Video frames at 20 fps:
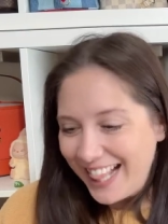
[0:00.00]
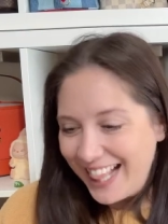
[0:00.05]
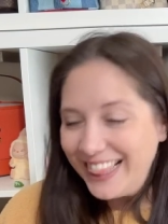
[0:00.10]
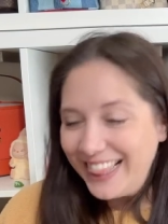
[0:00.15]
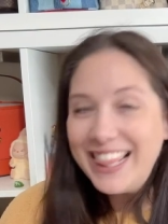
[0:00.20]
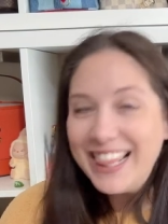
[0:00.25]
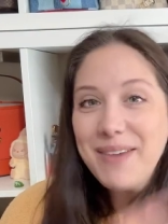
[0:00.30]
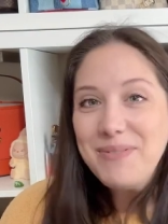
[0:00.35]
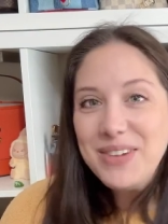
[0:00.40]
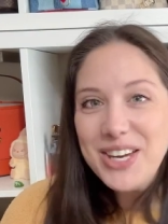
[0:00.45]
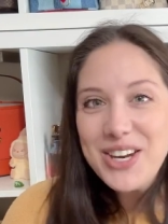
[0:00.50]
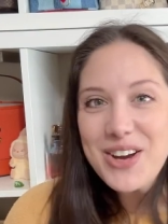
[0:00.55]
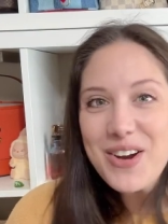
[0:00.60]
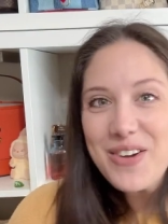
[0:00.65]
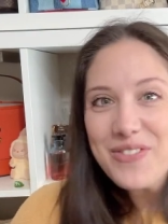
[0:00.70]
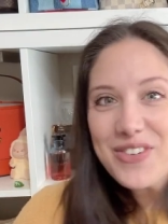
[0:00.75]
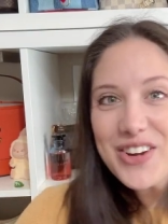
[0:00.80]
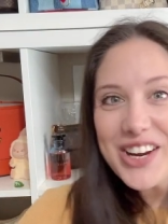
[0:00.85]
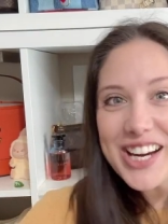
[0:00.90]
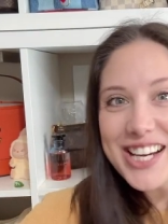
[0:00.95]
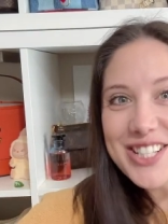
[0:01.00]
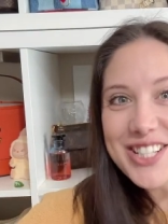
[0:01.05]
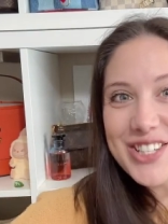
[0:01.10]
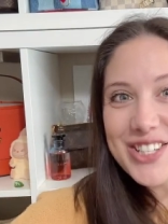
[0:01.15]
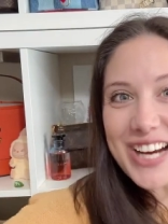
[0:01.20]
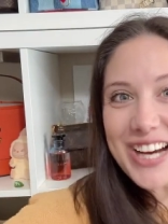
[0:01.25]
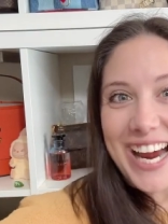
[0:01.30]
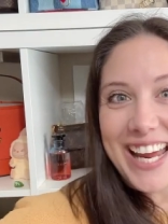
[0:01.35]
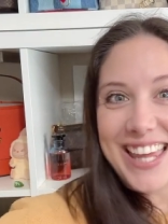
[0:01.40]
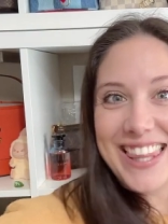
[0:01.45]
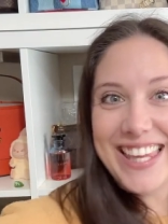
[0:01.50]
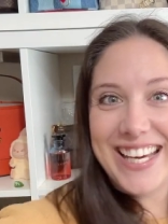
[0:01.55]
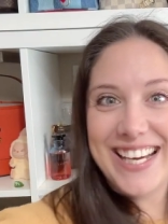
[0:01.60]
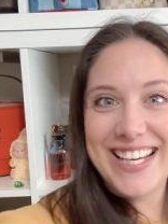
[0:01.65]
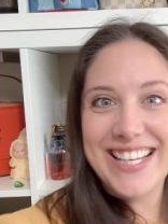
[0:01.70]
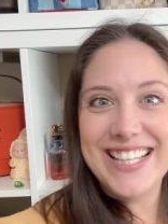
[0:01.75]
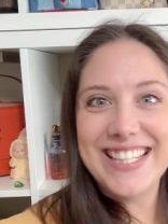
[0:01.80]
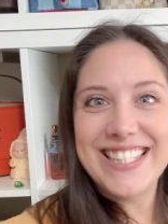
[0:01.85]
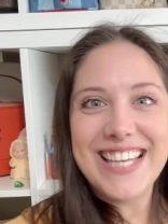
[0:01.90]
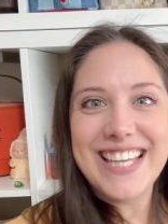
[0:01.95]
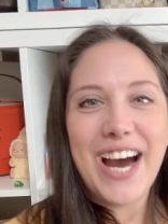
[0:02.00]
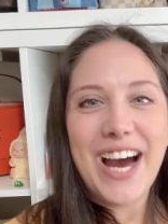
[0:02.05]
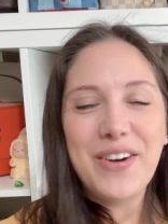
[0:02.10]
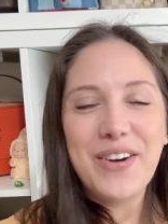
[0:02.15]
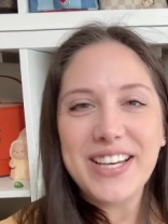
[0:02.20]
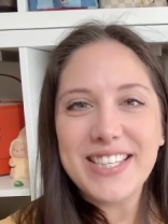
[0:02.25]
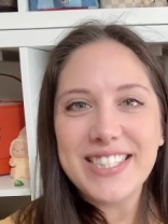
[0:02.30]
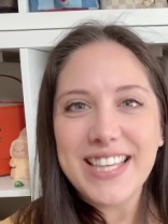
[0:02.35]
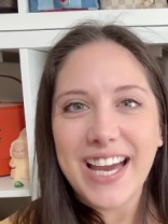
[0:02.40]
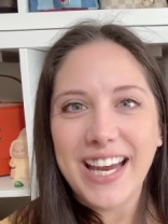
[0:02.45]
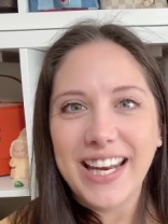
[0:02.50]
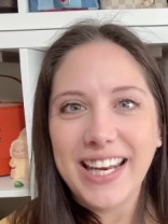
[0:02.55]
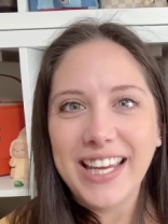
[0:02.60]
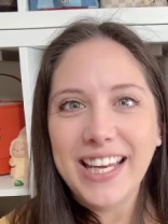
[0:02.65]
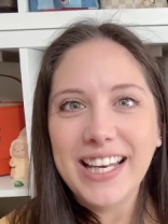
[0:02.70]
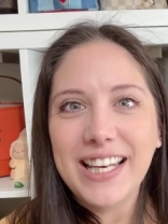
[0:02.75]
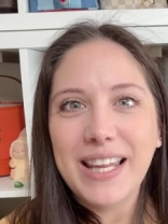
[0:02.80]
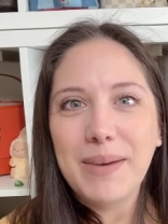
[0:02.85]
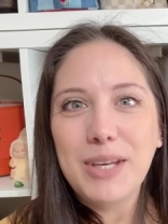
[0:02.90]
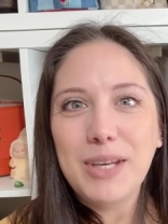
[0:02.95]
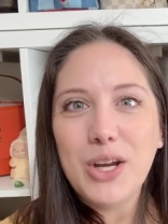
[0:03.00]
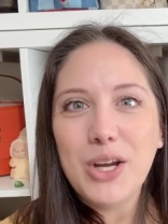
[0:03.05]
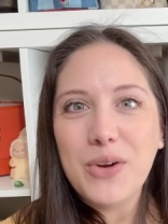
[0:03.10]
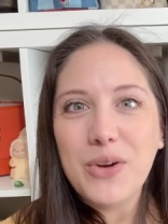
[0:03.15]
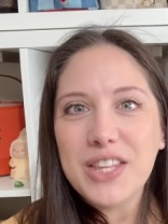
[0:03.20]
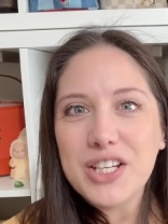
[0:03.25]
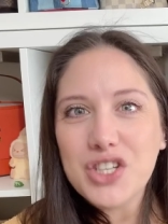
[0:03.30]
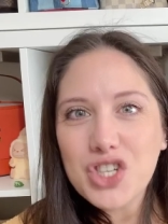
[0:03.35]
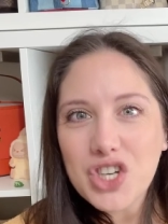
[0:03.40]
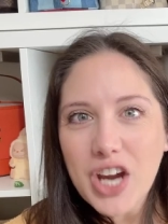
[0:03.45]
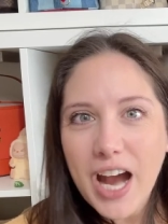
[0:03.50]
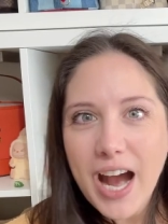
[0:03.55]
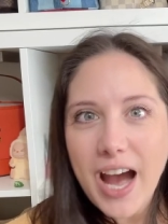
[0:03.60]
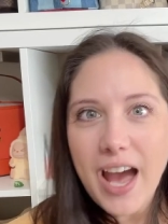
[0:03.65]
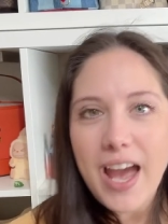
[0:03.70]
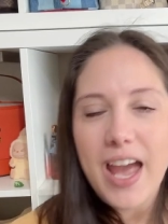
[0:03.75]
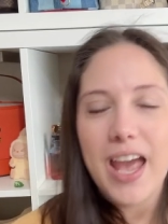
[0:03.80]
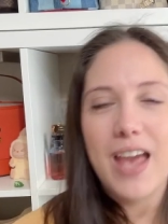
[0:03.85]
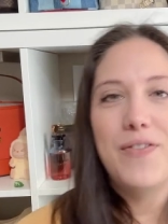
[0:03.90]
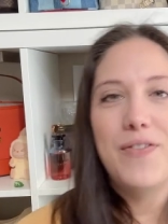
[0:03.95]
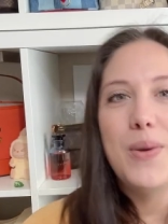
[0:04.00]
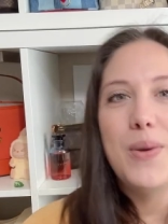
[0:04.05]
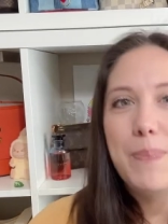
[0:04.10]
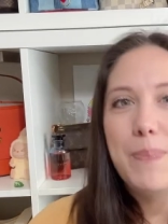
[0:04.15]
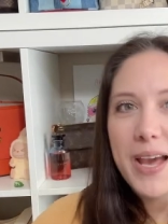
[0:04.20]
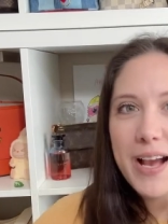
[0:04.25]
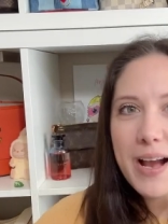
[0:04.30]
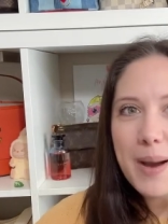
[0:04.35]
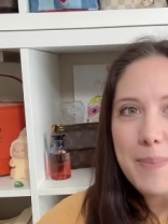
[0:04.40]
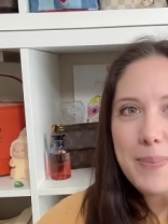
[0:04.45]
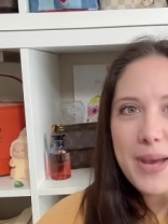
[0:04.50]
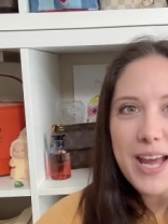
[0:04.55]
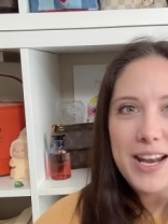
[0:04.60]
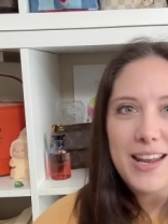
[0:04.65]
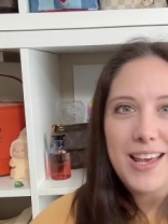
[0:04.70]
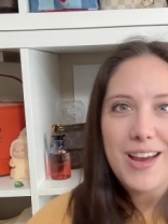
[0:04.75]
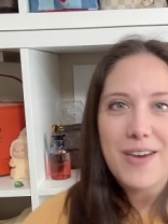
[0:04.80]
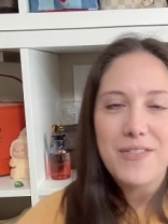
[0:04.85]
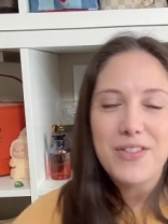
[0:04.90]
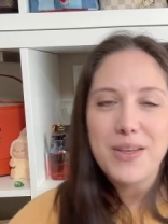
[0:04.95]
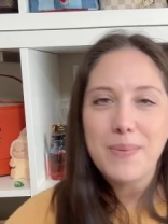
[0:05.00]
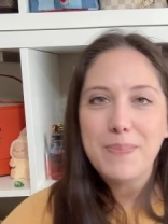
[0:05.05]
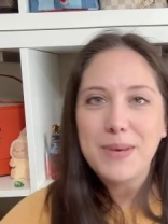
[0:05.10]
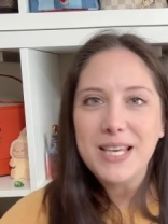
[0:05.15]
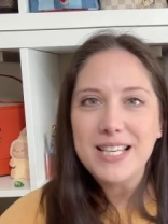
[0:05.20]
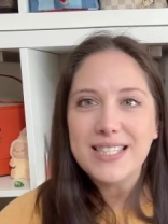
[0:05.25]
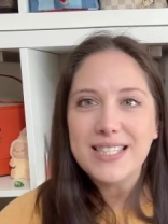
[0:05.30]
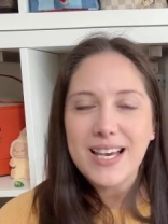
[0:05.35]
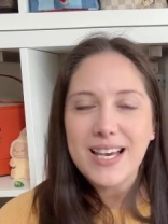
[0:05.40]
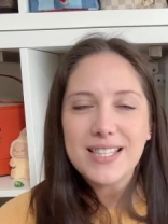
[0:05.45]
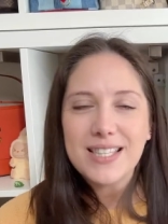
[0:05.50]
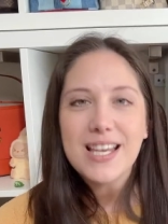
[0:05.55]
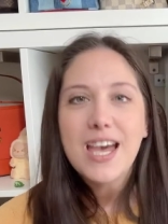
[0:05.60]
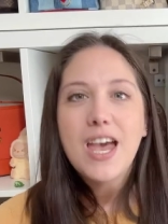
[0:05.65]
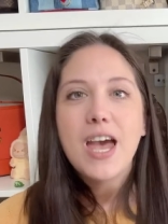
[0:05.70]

Let me know if you're going to try this. How exciting! Let me know in the chat if you pick up any of the pieces.